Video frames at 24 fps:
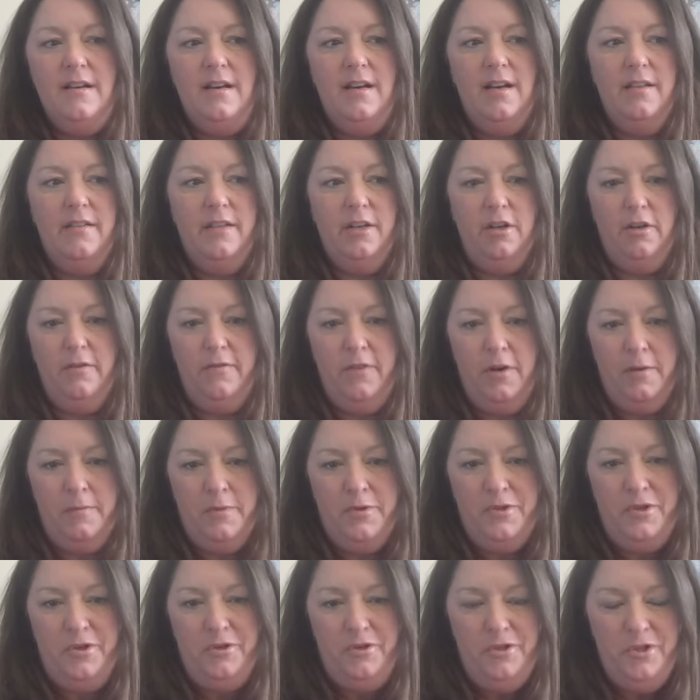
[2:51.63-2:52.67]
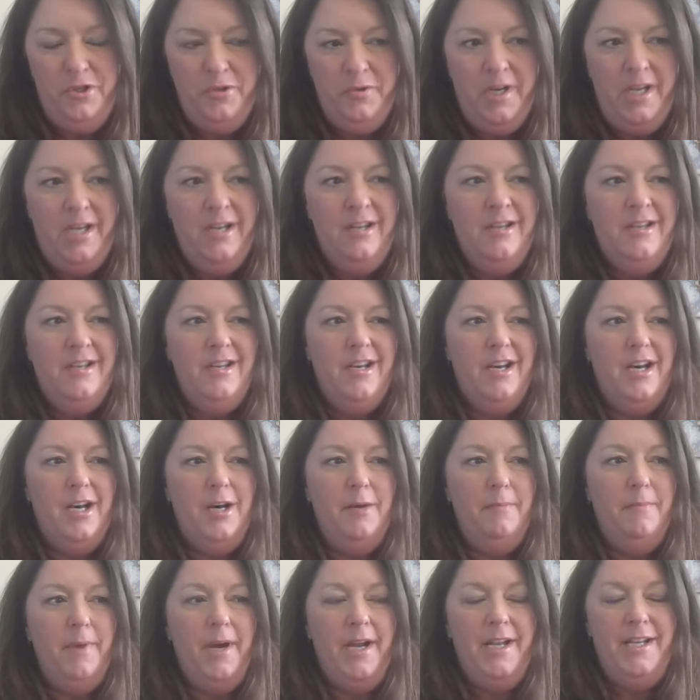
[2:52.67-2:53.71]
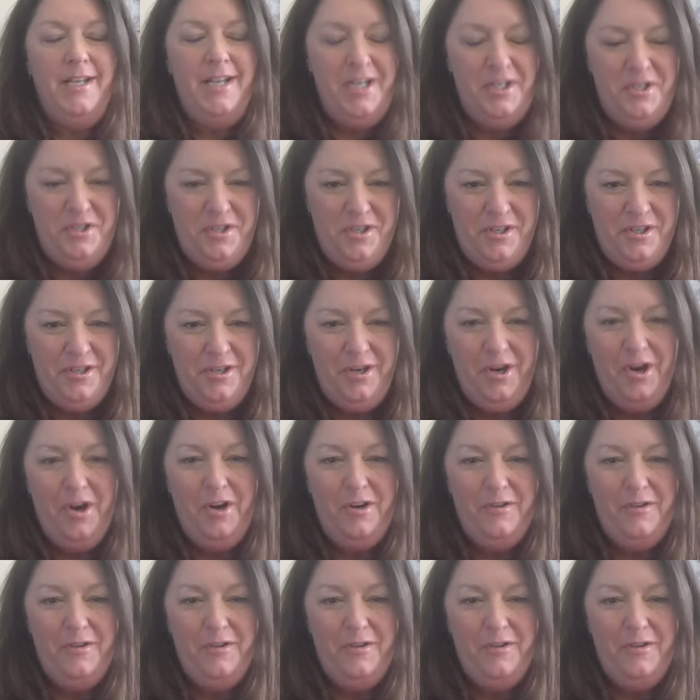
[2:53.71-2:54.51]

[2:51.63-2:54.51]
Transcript: uh, that our farmers are doing uh, by nature,